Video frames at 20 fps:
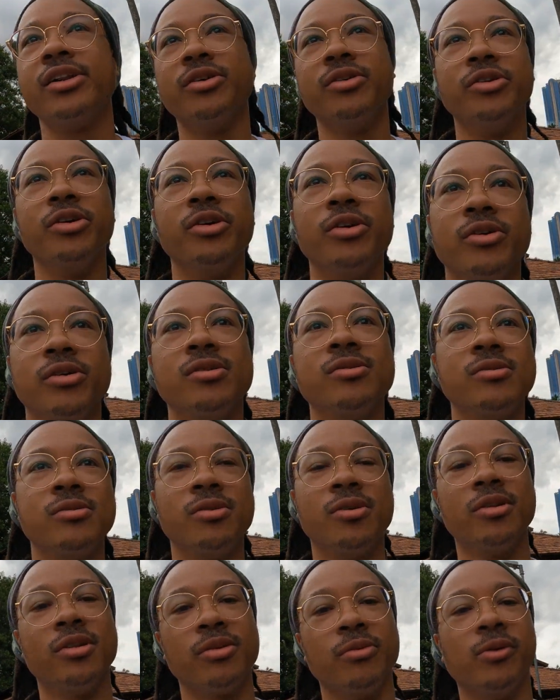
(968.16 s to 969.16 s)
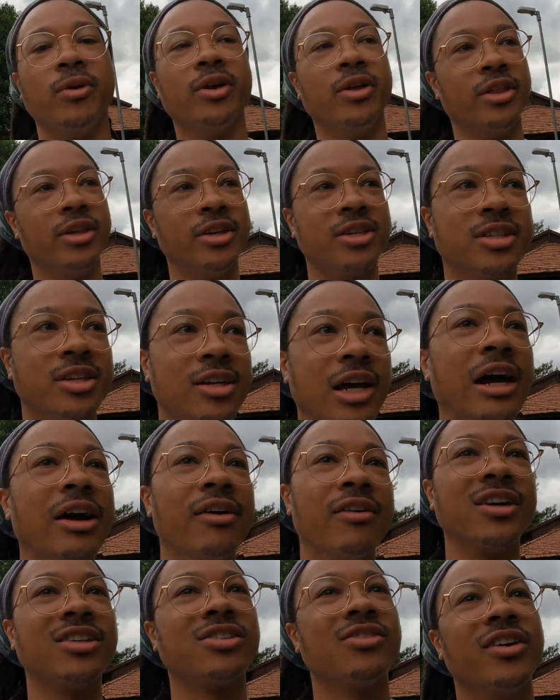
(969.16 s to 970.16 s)
I don't know where this
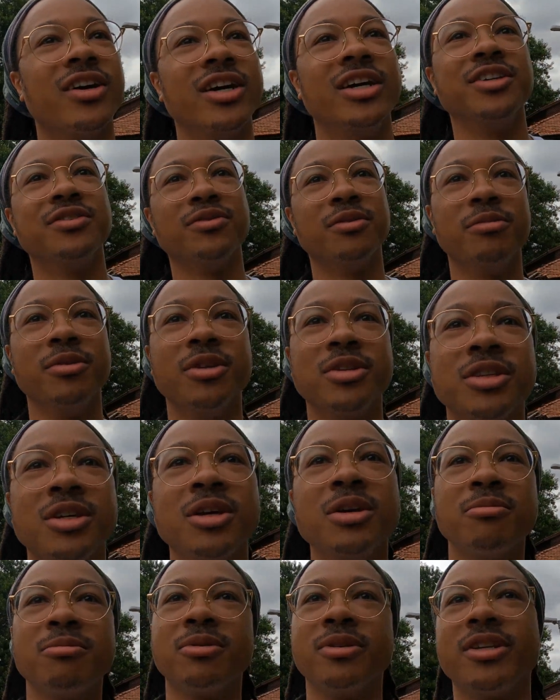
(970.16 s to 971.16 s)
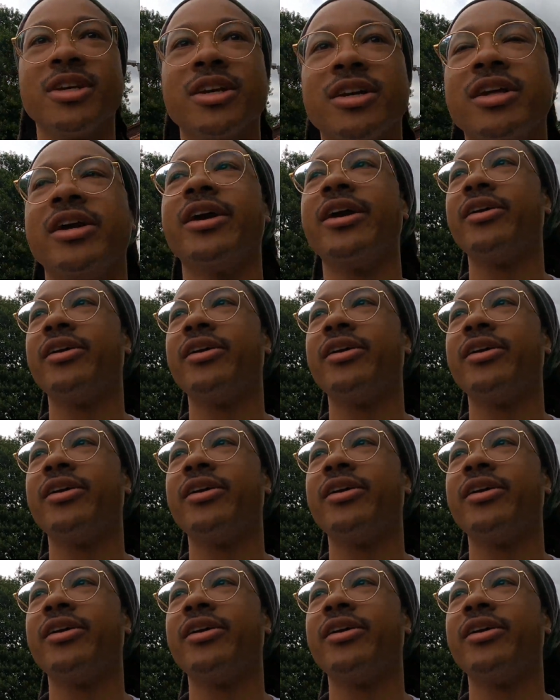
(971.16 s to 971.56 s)
restaurant is from this particular